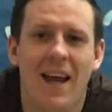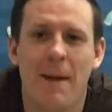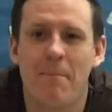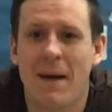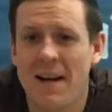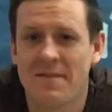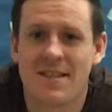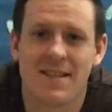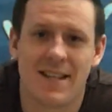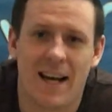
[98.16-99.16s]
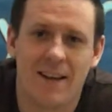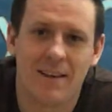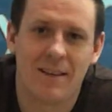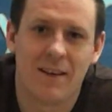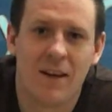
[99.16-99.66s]
In maths today,
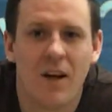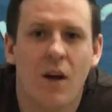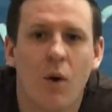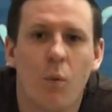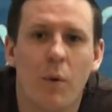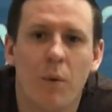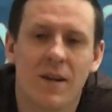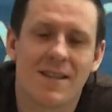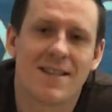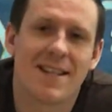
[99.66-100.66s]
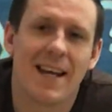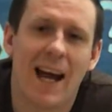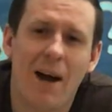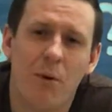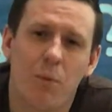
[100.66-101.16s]
we want to see
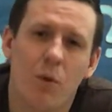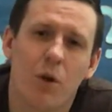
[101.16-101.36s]
how